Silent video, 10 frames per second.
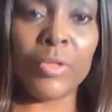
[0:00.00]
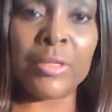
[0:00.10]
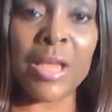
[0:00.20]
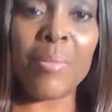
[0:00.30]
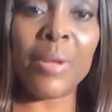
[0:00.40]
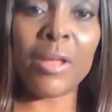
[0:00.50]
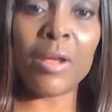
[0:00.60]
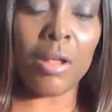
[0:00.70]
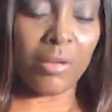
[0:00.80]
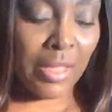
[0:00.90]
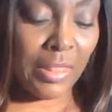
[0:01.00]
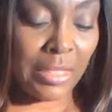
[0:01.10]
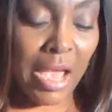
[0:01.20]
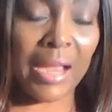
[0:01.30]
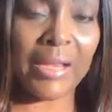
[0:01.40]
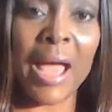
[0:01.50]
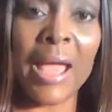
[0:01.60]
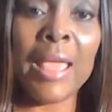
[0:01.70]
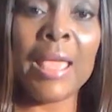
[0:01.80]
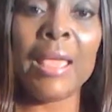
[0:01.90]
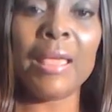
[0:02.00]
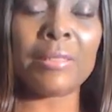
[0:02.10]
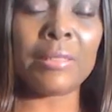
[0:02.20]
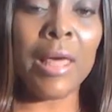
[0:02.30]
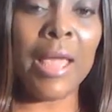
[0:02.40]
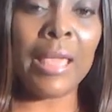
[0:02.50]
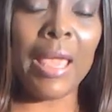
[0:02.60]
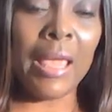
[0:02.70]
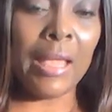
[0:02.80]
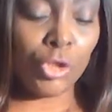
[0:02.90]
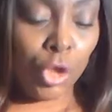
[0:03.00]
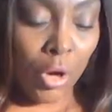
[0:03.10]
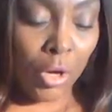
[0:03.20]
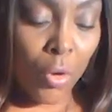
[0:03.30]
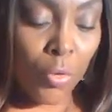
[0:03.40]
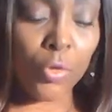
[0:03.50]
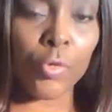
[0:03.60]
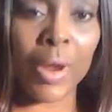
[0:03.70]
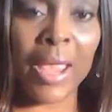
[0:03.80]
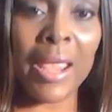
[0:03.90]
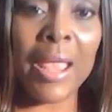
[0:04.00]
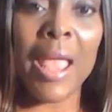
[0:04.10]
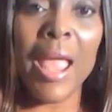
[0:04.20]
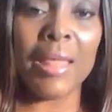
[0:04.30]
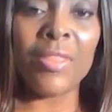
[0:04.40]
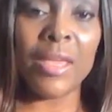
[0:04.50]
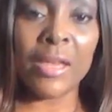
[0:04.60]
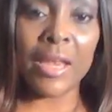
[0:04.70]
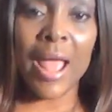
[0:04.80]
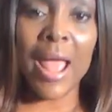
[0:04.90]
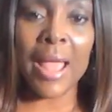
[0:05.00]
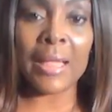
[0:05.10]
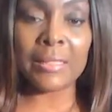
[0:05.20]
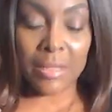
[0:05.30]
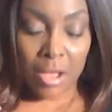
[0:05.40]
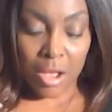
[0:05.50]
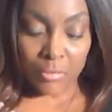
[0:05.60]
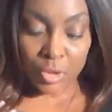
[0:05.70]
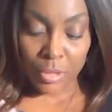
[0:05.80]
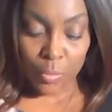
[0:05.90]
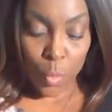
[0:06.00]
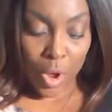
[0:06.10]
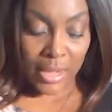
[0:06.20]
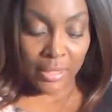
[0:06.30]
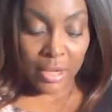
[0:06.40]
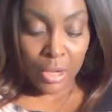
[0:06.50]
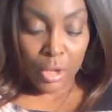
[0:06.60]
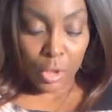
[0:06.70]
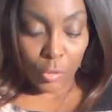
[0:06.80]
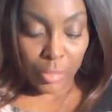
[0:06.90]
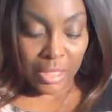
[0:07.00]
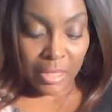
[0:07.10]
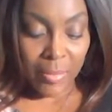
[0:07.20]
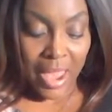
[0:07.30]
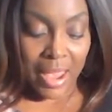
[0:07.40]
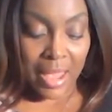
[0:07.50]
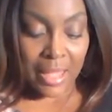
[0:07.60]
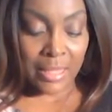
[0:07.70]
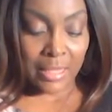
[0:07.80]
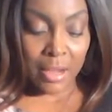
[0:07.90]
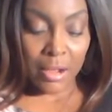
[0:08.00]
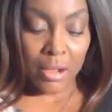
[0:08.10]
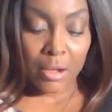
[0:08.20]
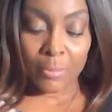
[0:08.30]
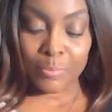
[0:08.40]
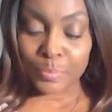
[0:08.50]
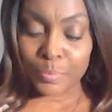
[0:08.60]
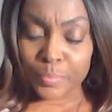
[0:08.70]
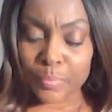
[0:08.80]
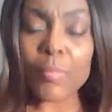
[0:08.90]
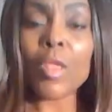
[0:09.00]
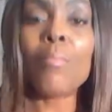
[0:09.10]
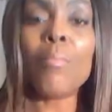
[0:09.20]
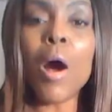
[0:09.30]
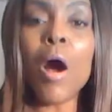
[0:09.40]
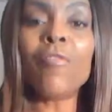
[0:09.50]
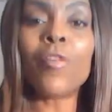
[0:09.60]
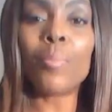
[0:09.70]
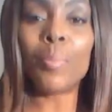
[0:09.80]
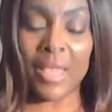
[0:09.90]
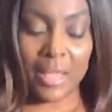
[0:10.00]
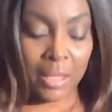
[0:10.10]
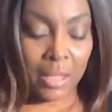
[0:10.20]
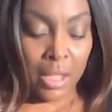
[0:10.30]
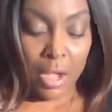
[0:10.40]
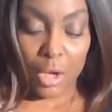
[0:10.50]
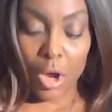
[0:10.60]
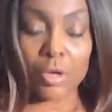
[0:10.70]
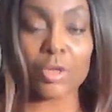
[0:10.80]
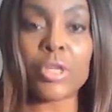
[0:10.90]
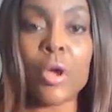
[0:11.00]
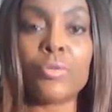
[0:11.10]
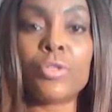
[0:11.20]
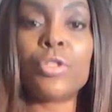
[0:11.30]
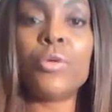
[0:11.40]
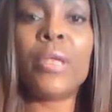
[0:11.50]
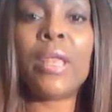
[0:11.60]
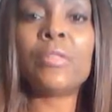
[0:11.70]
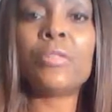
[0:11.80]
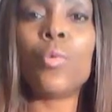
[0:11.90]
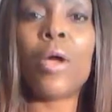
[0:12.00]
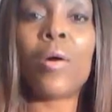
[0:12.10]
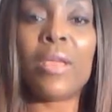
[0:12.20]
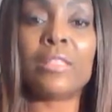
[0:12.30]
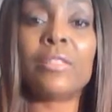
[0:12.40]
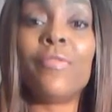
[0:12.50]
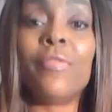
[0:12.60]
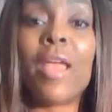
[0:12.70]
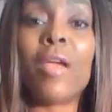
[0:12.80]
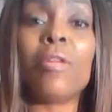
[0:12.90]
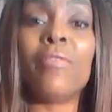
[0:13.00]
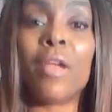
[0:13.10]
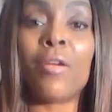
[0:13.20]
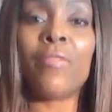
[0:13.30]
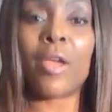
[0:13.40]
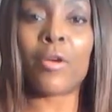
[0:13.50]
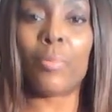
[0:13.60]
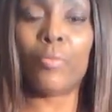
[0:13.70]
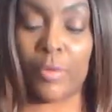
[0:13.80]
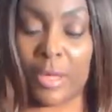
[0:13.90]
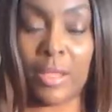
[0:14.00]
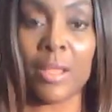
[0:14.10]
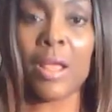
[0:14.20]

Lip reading: the dominant color in the tie-dye is like a charcoal gray, and then it has some white, cream, and mauve or pink color tones to it as well. It's very, very, very pretty.